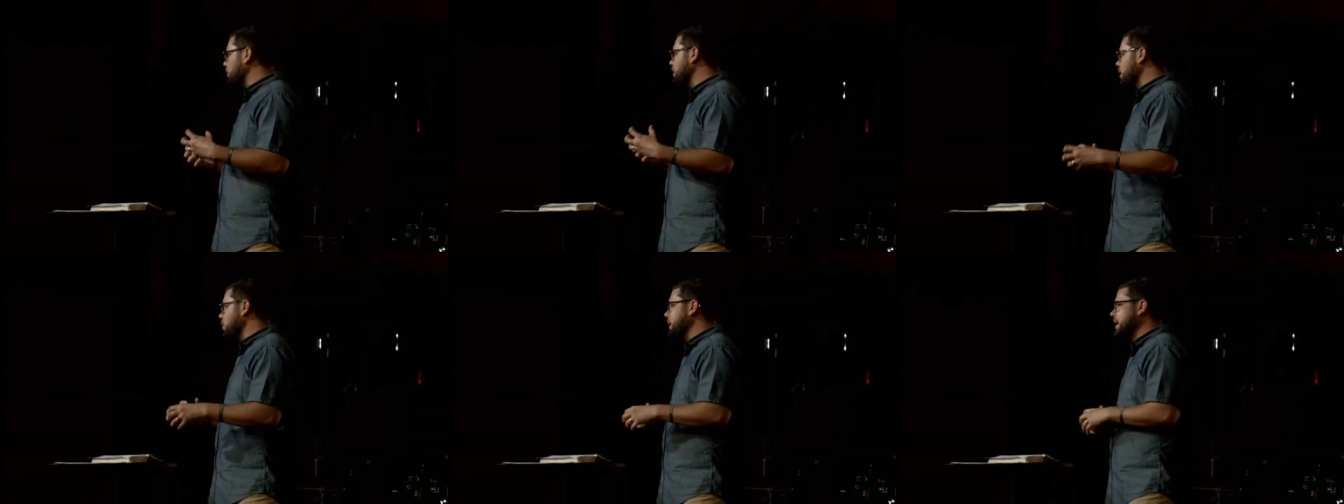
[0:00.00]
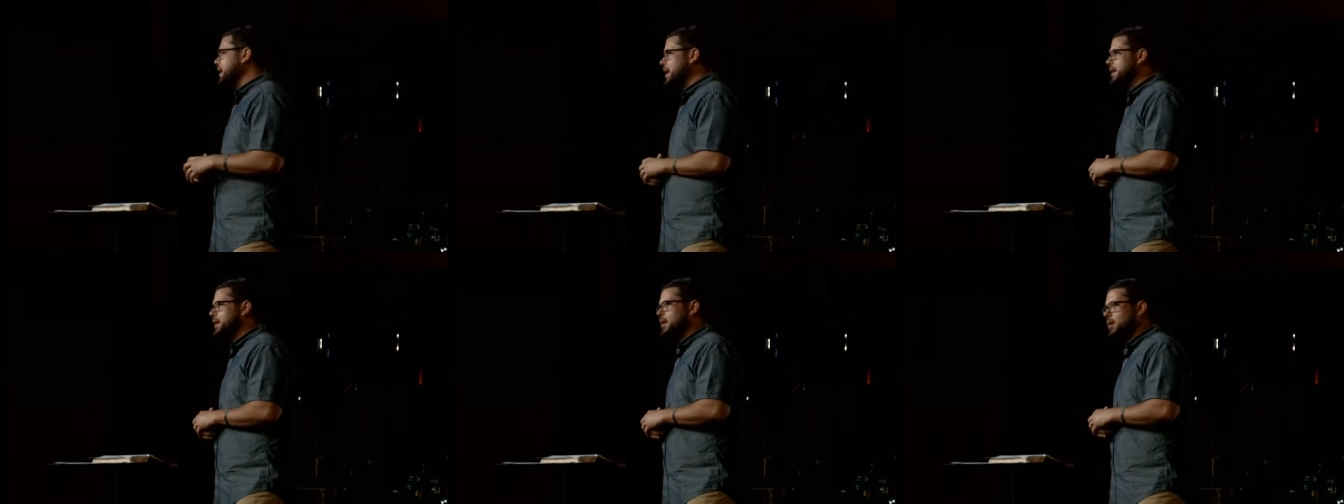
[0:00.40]
going
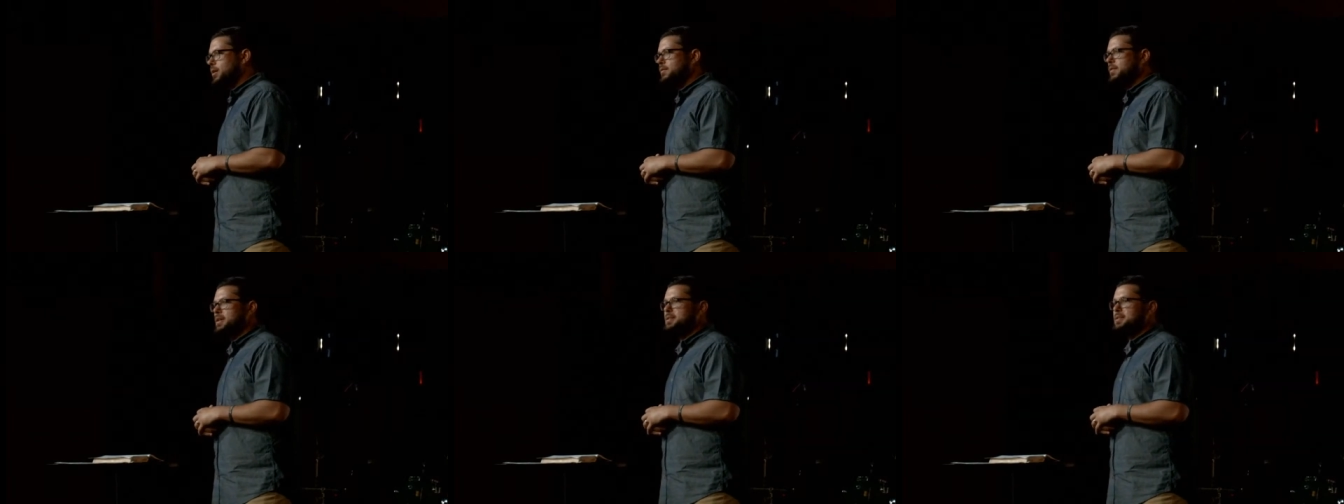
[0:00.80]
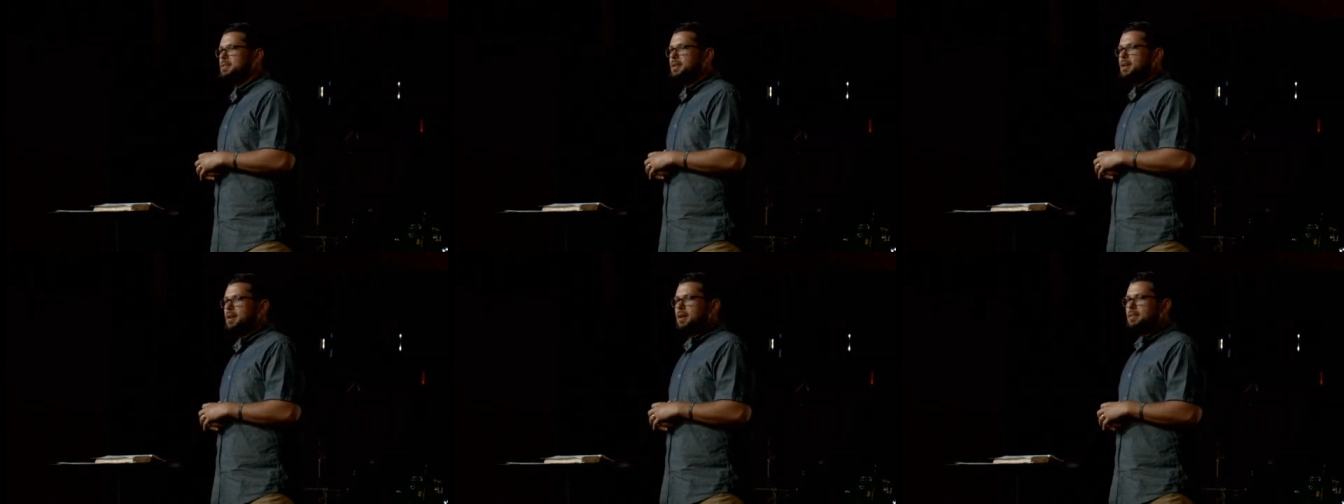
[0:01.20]
on in all of us,
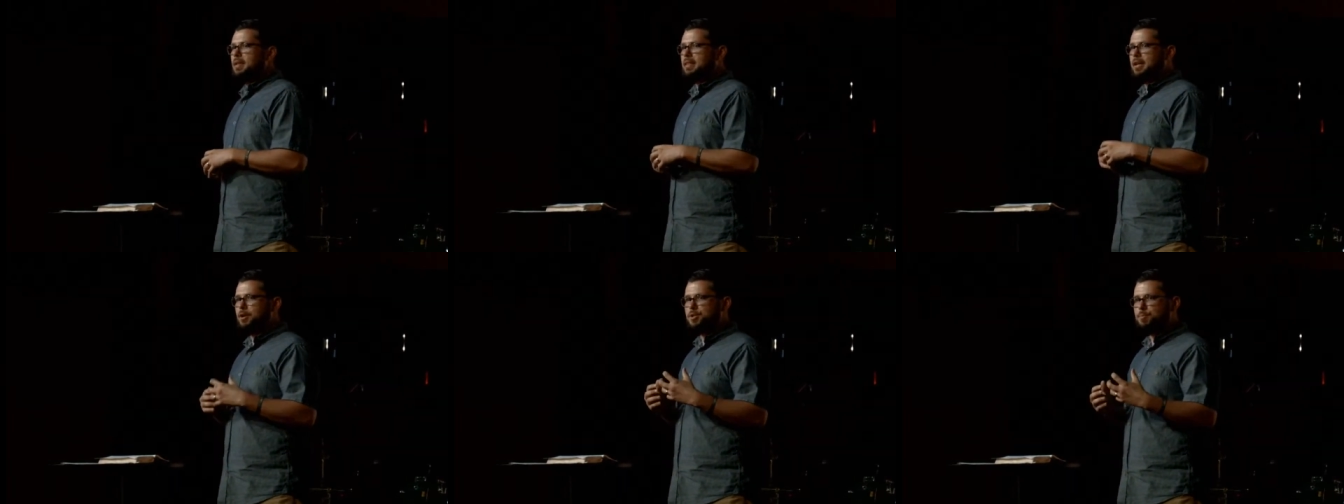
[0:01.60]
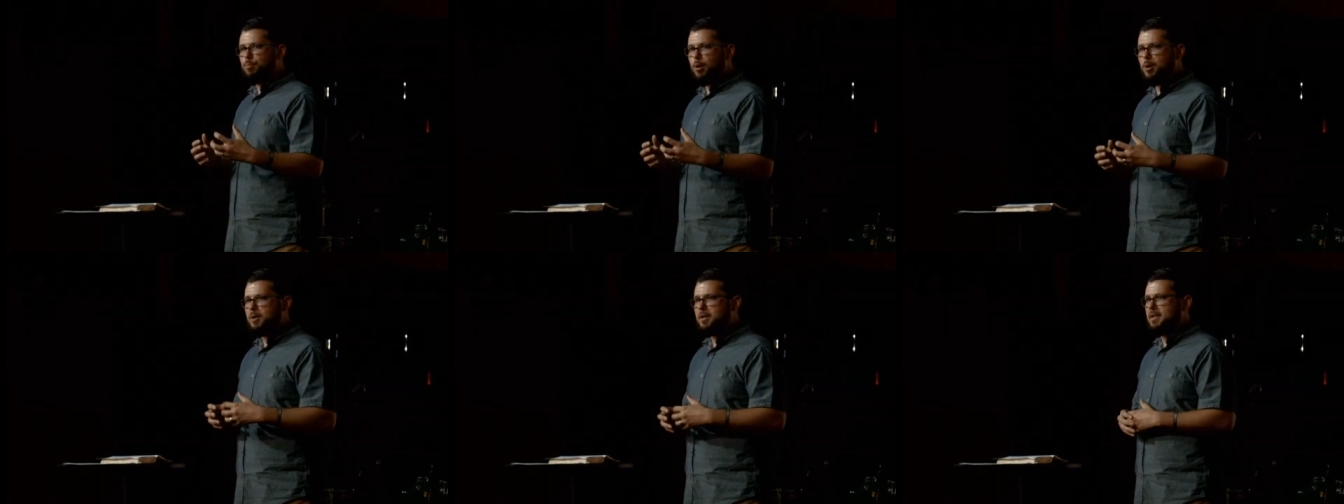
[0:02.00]
that there is
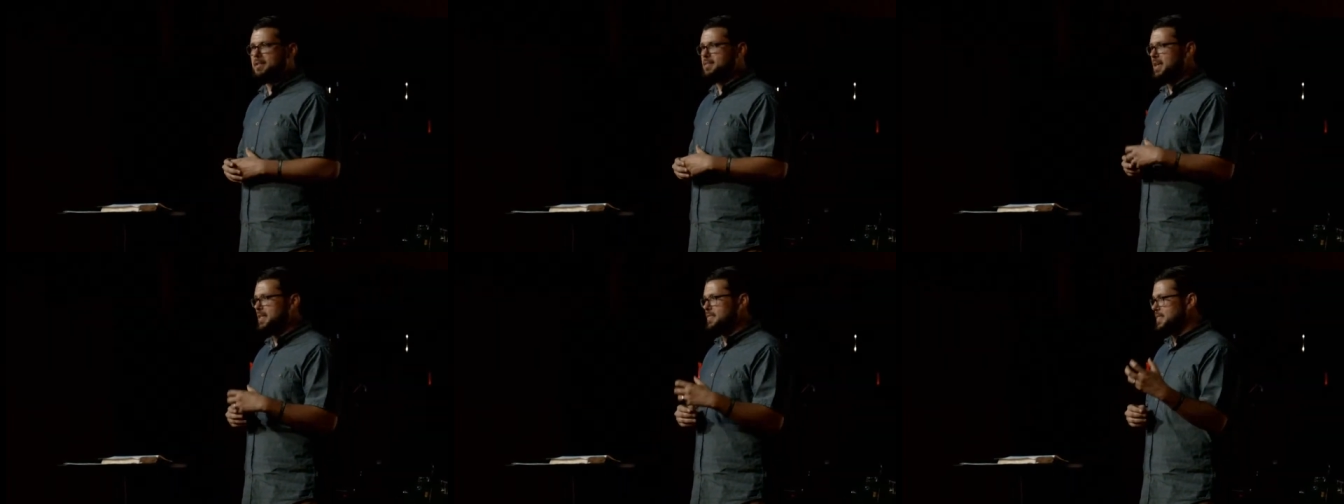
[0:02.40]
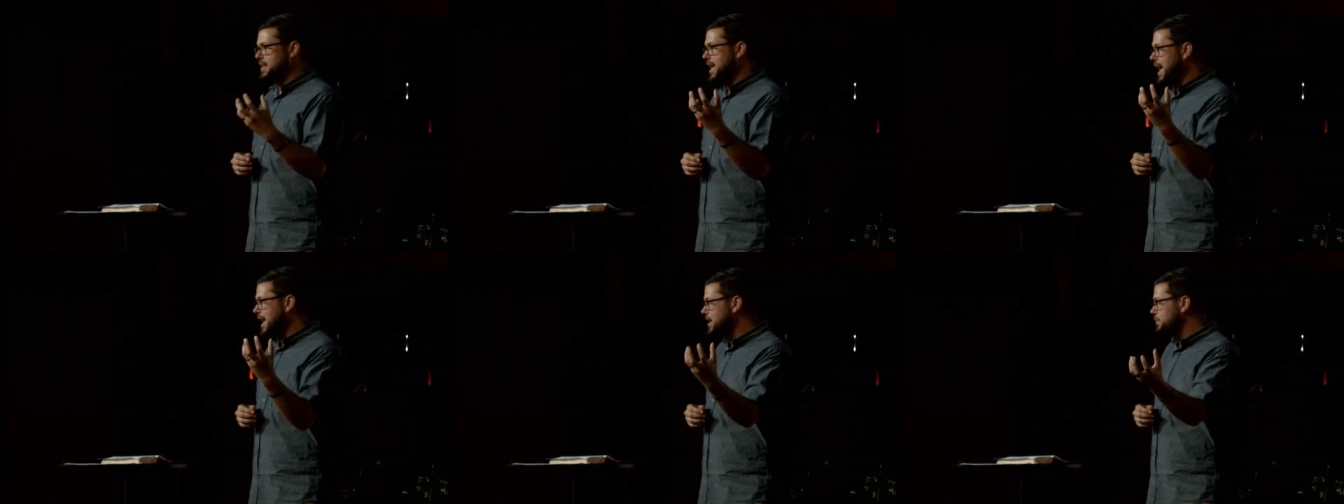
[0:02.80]
brokenness, that
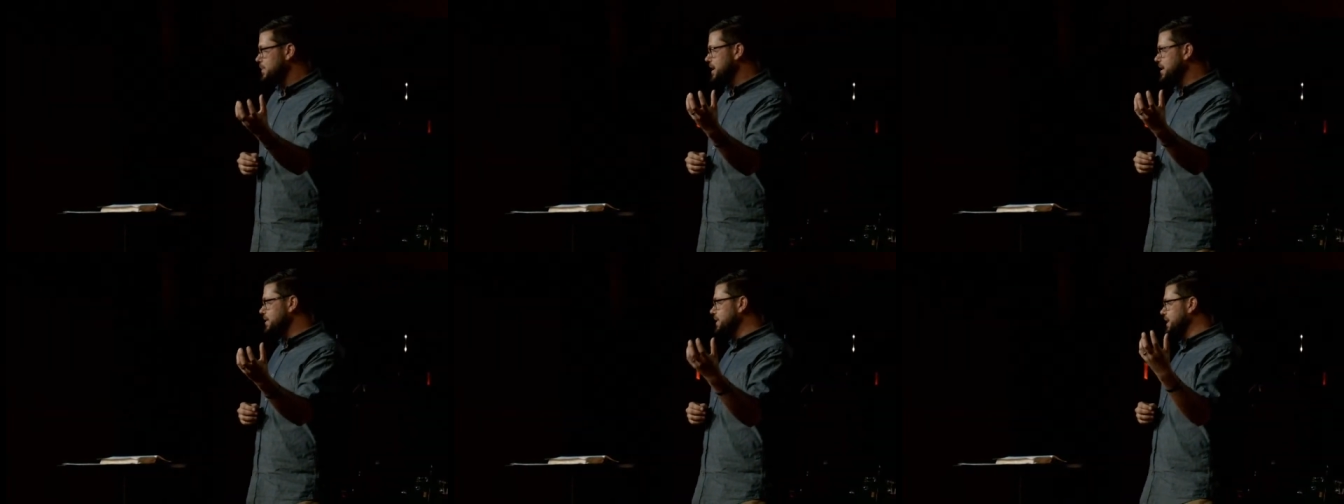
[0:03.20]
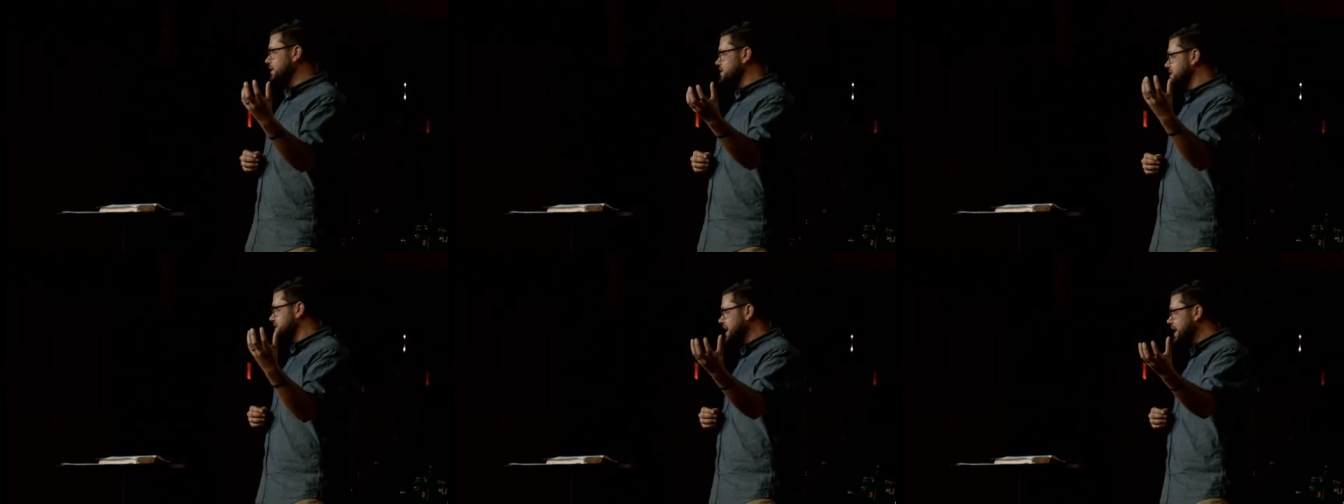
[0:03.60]
the enemy,
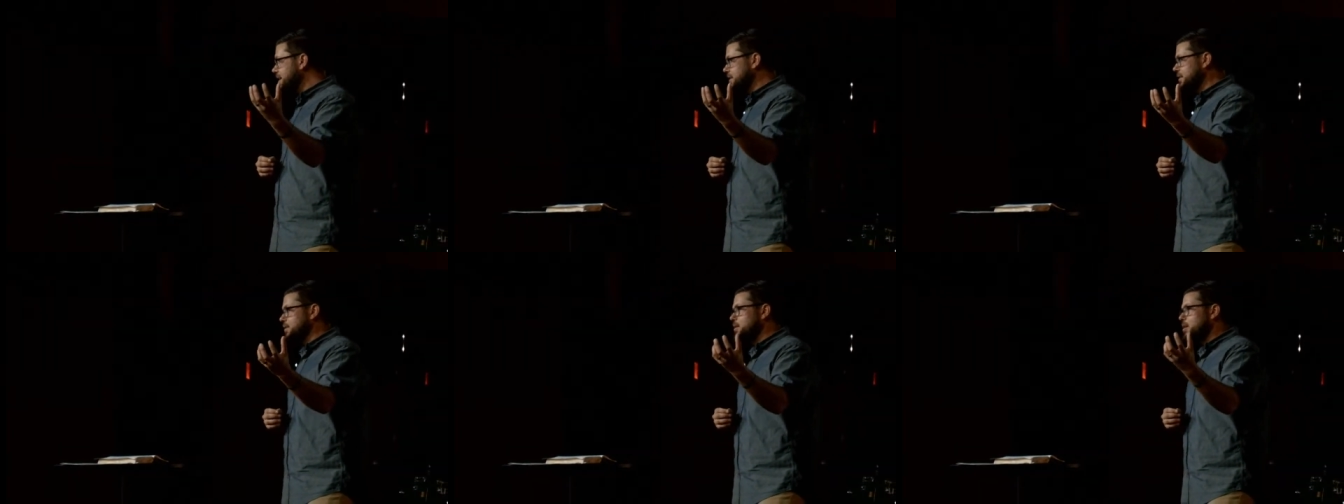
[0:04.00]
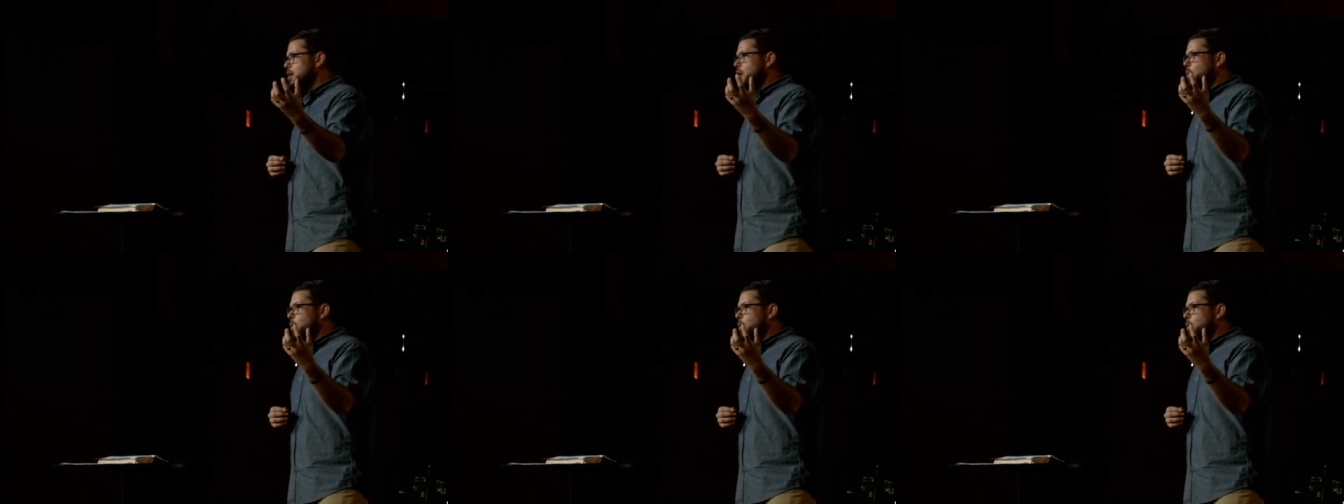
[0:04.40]
that Satan,